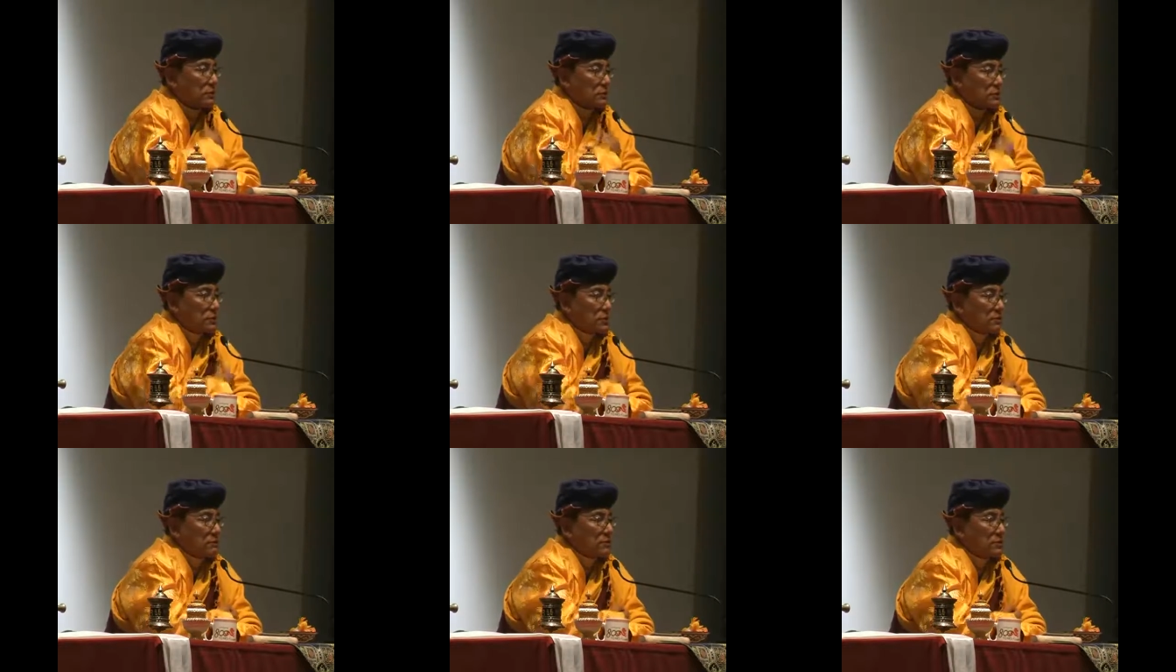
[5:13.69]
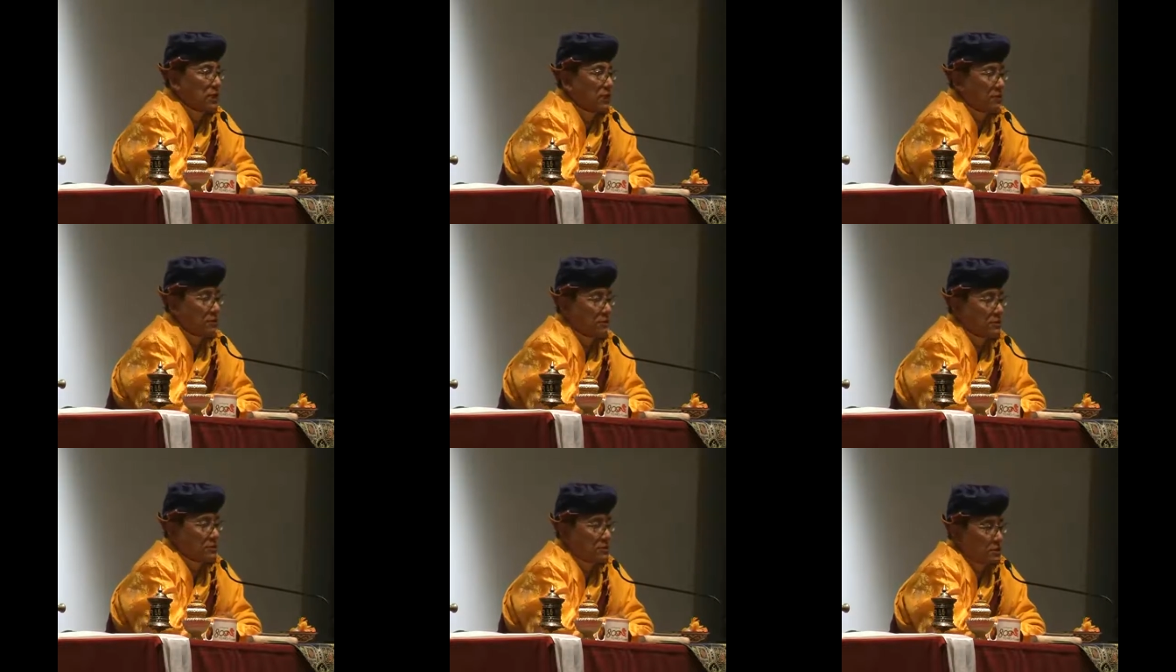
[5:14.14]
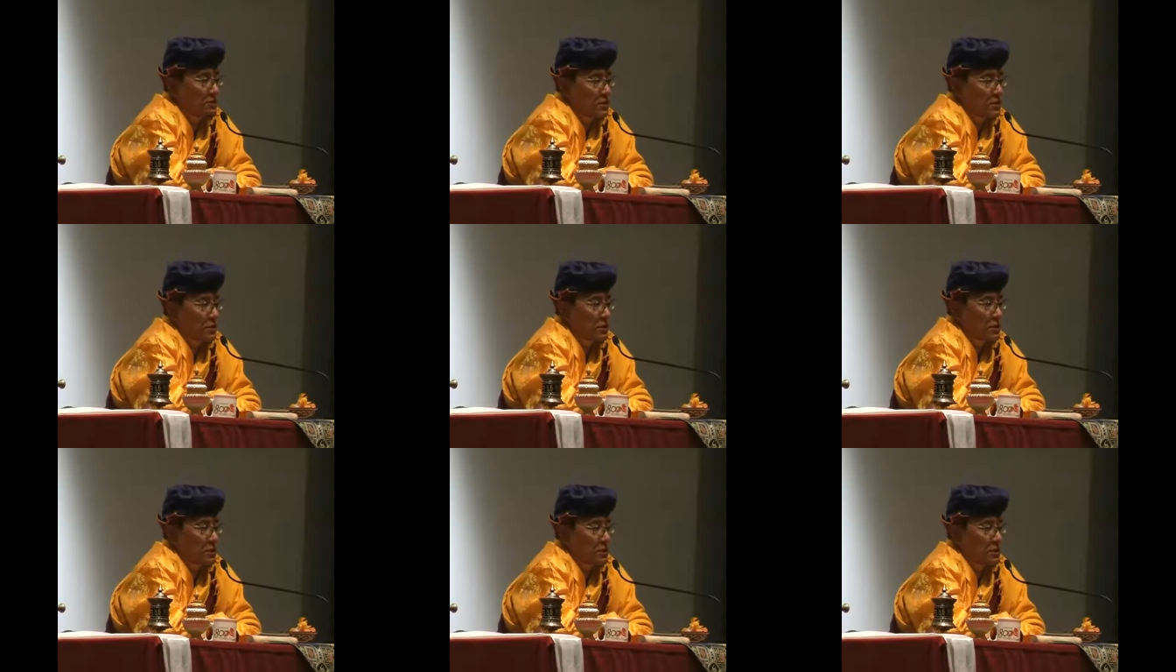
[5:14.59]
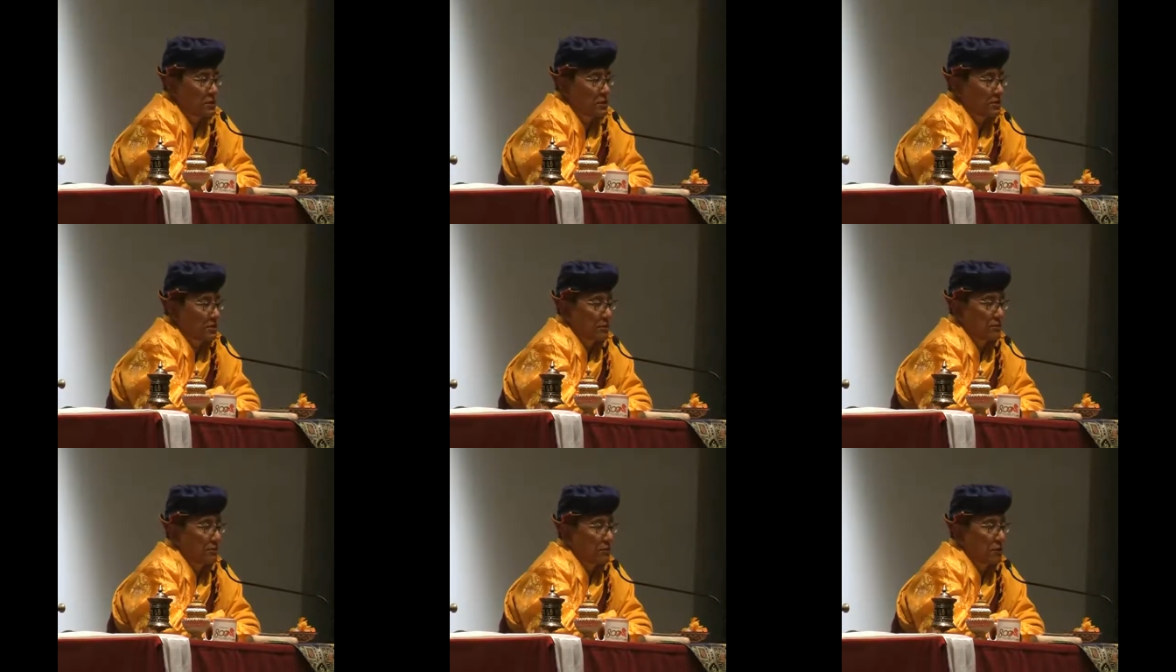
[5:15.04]
sometimes it's
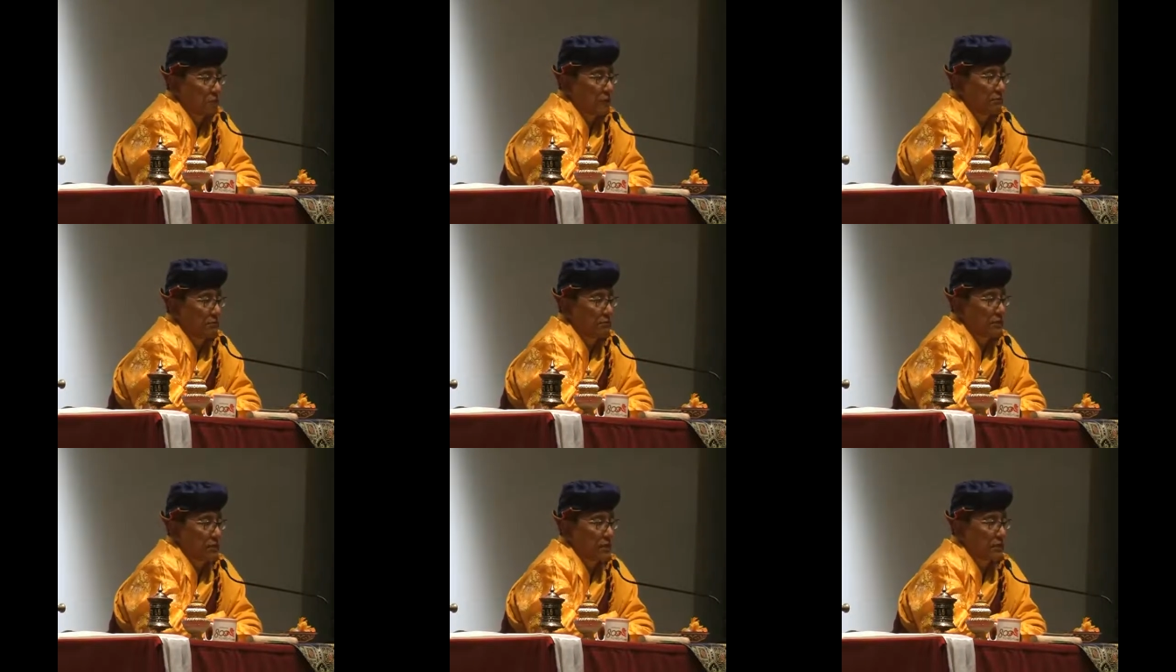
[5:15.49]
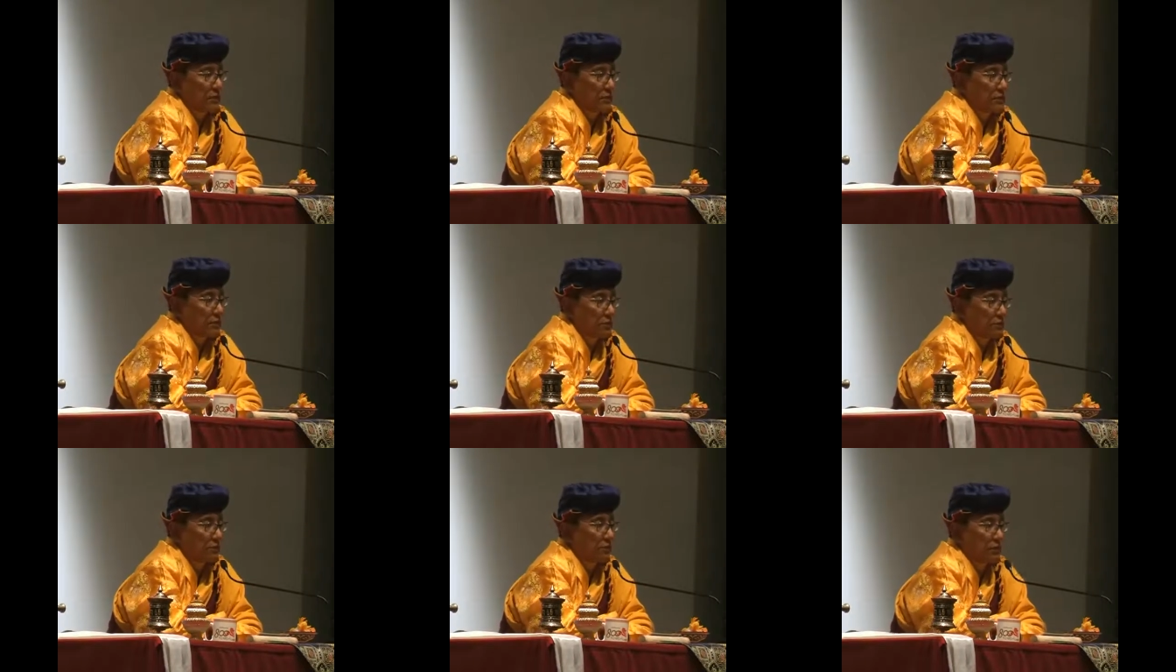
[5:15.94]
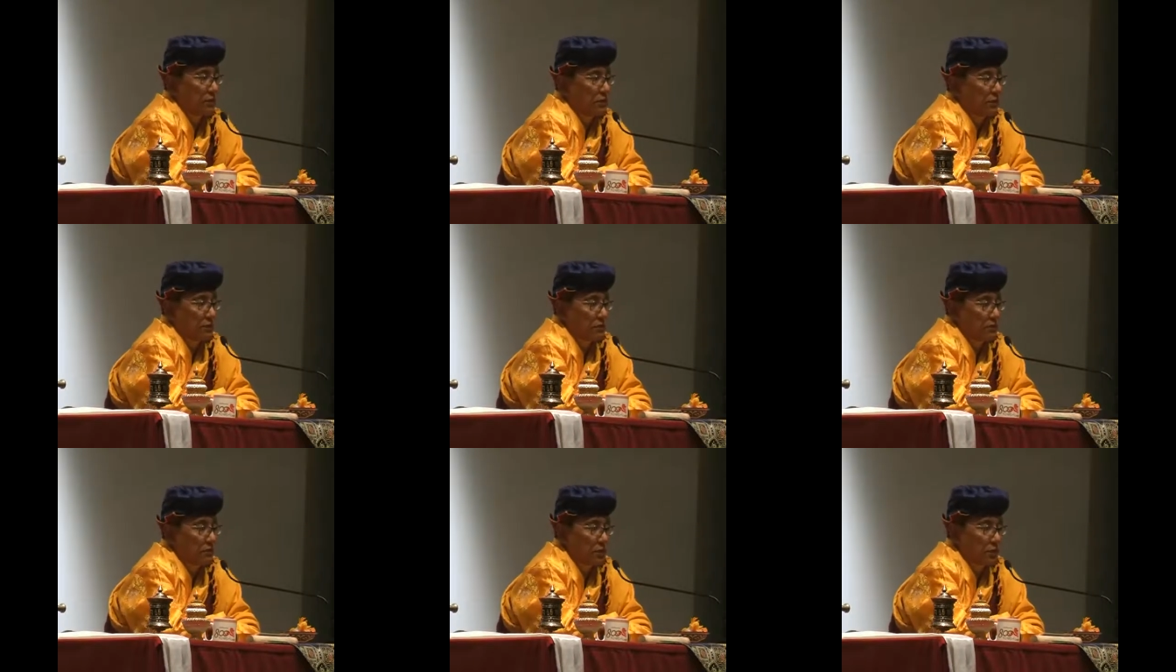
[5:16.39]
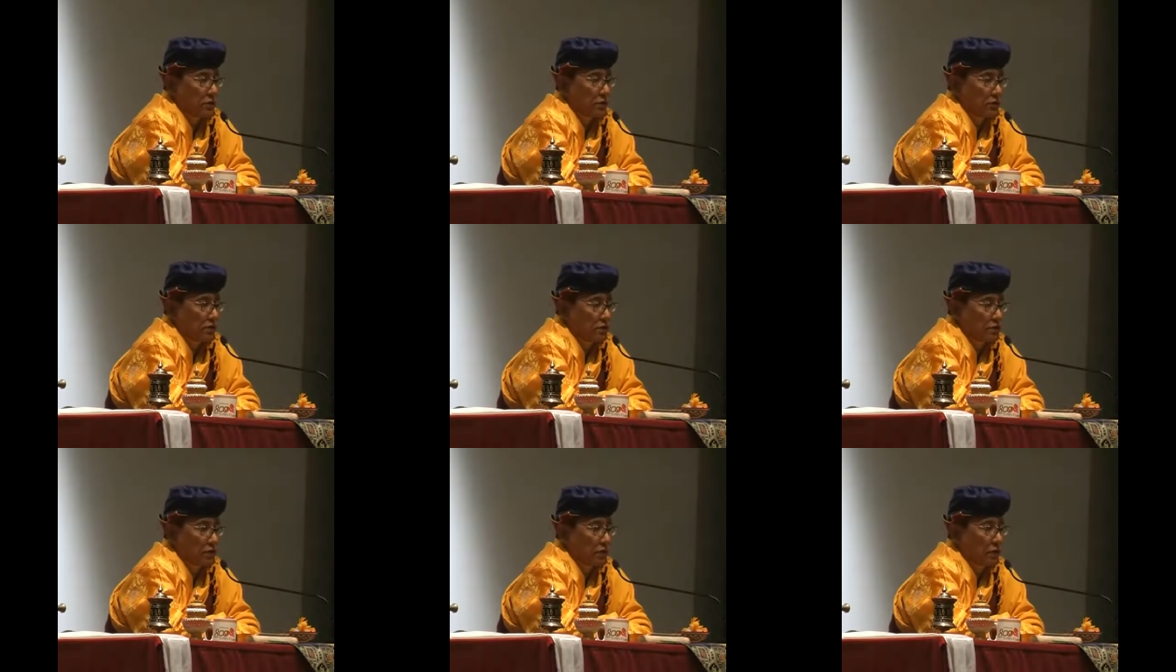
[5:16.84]
sometimes like something that we
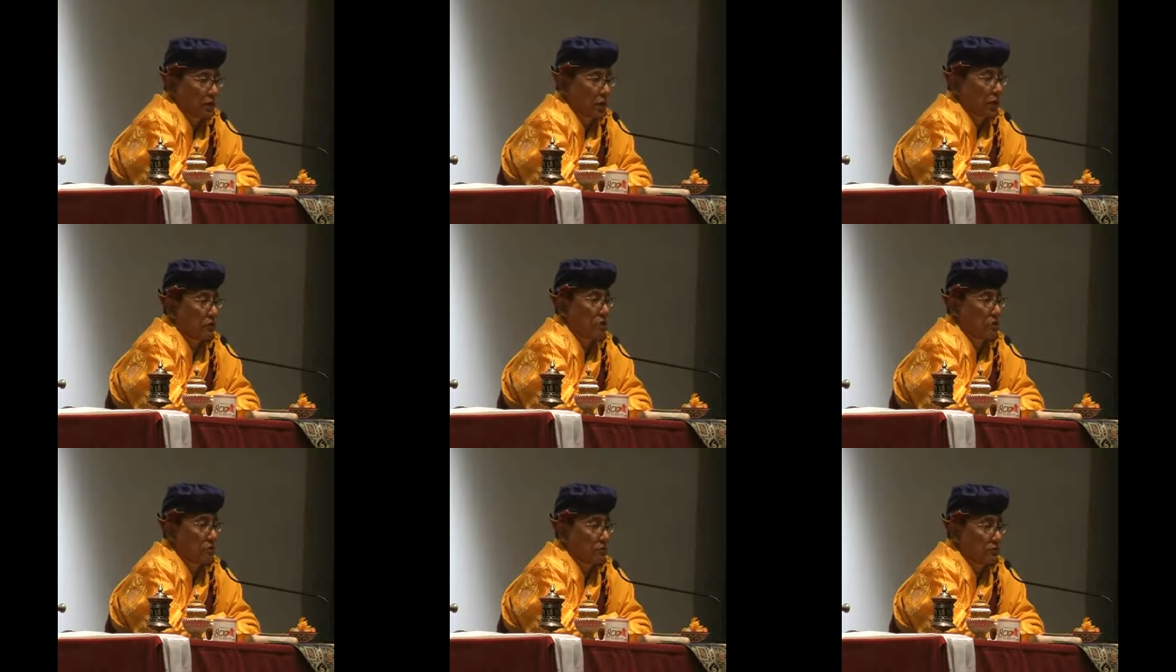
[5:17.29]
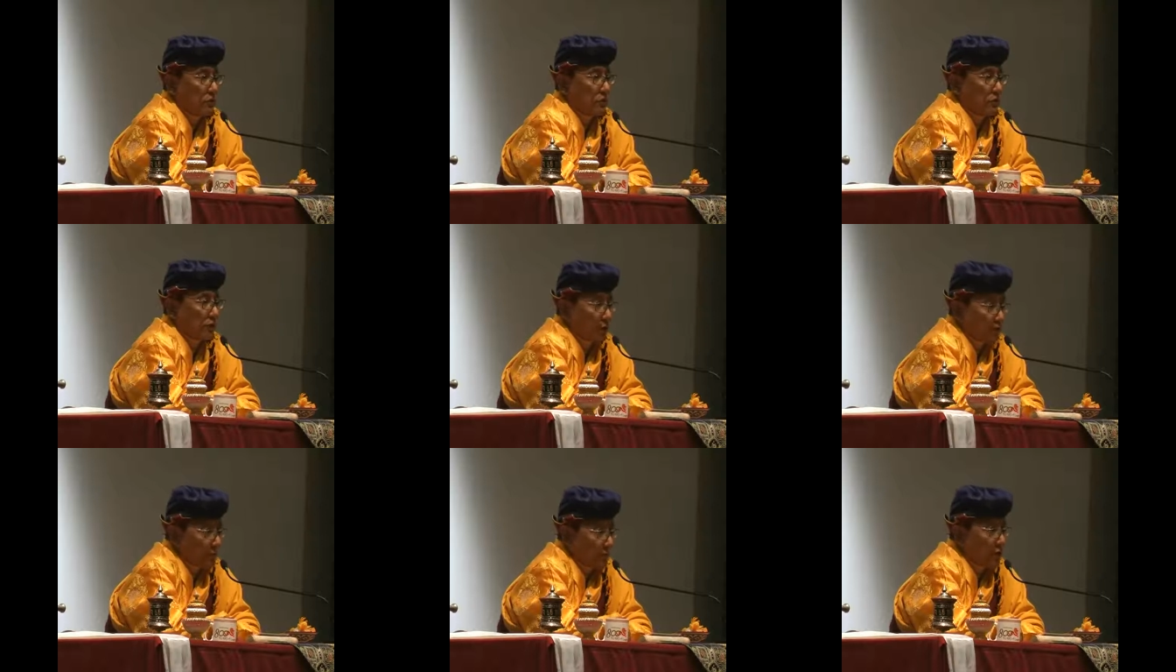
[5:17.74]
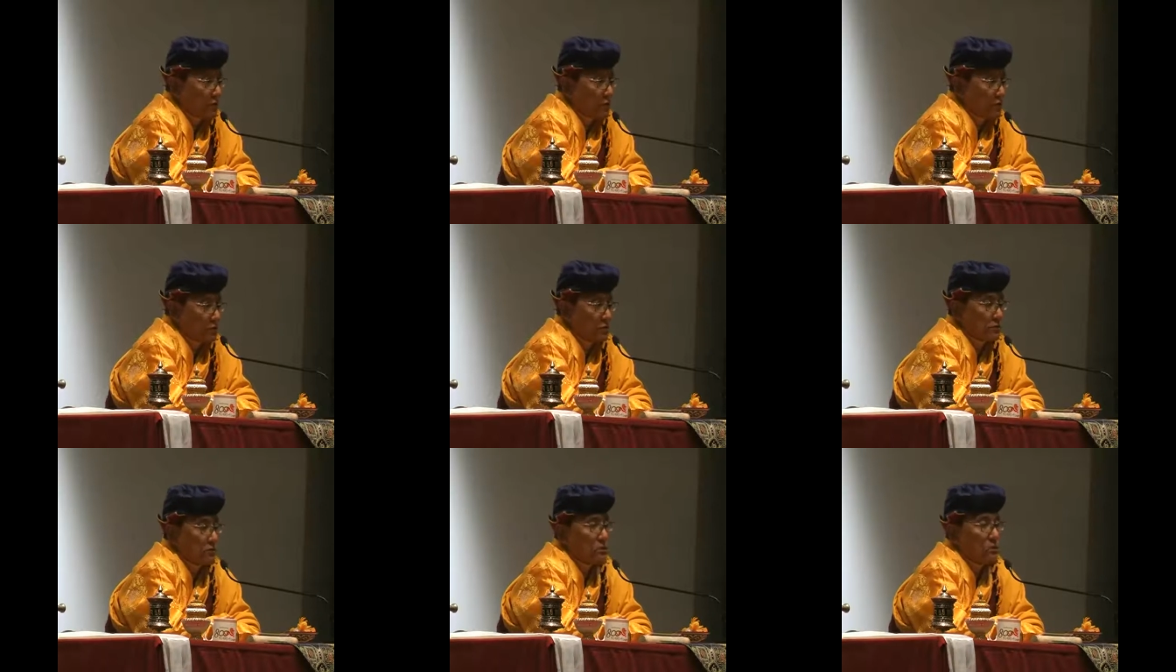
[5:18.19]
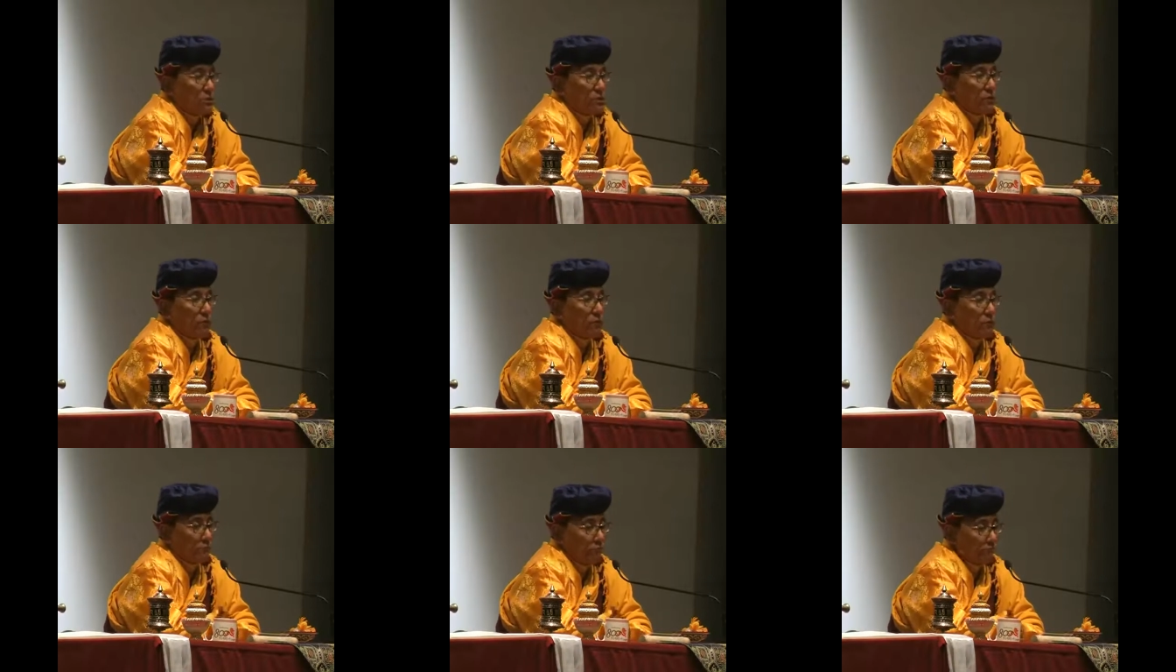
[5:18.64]
sh- cannot really imagine.
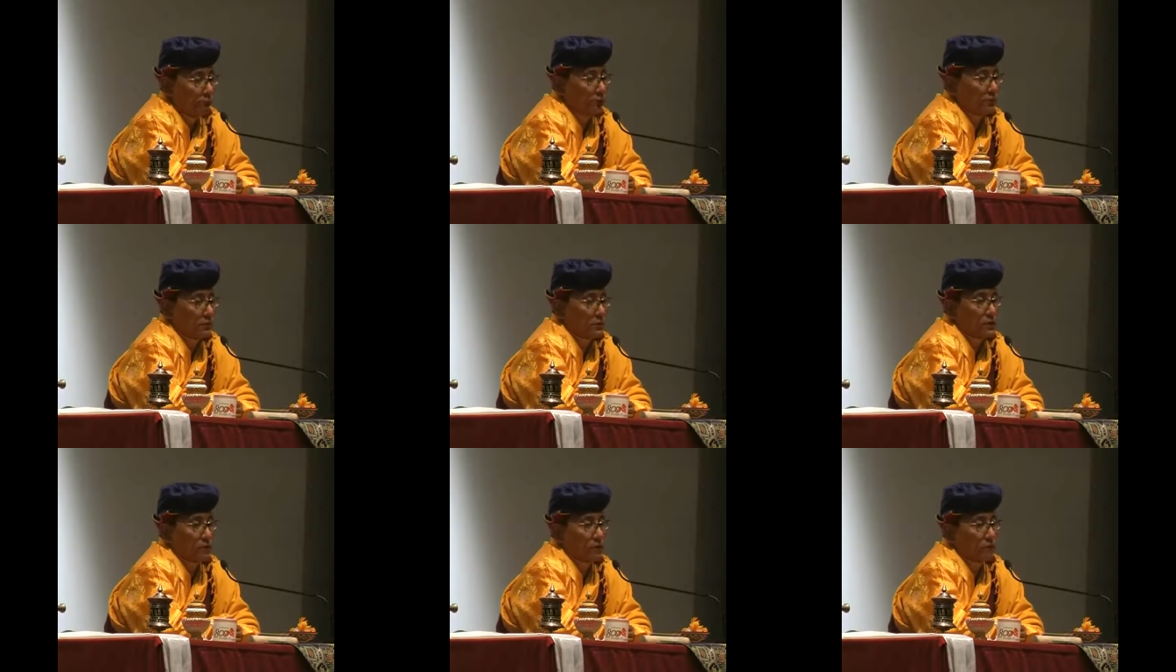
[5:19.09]
But